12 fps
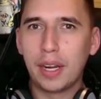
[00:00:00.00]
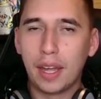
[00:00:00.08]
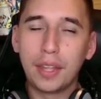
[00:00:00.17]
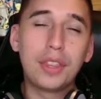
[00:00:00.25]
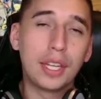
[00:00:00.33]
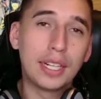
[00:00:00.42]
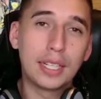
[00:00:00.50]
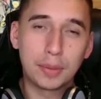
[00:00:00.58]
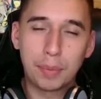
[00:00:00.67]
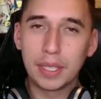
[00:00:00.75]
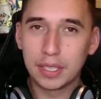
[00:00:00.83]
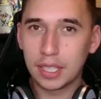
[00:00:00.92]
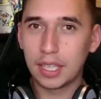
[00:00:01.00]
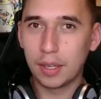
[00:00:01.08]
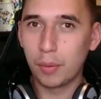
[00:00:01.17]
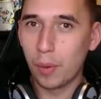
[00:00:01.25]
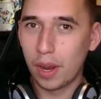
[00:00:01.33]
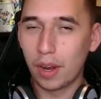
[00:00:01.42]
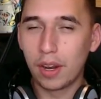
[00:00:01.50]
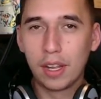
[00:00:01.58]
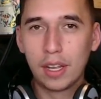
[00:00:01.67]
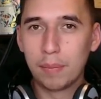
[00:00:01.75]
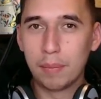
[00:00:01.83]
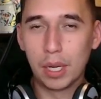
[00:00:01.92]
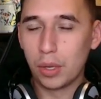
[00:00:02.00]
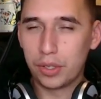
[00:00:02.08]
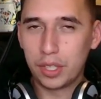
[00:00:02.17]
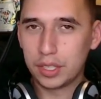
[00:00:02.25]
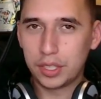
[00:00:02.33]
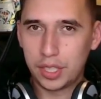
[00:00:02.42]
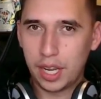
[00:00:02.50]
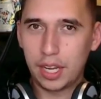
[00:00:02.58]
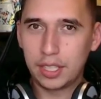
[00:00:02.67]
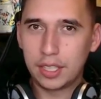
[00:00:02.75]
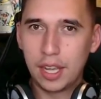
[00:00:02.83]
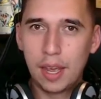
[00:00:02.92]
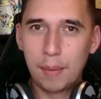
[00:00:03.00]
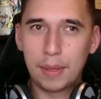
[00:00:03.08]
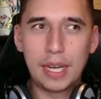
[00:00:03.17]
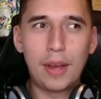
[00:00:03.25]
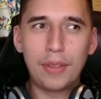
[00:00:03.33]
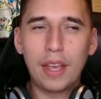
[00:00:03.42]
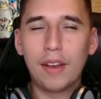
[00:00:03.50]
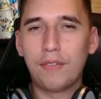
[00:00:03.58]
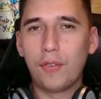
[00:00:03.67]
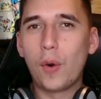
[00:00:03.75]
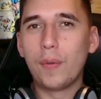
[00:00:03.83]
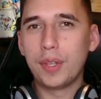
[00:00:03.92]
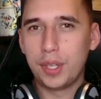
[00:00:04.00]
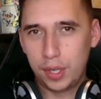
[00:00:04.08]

I think that's basically where Meliodas stays. But now they have formed a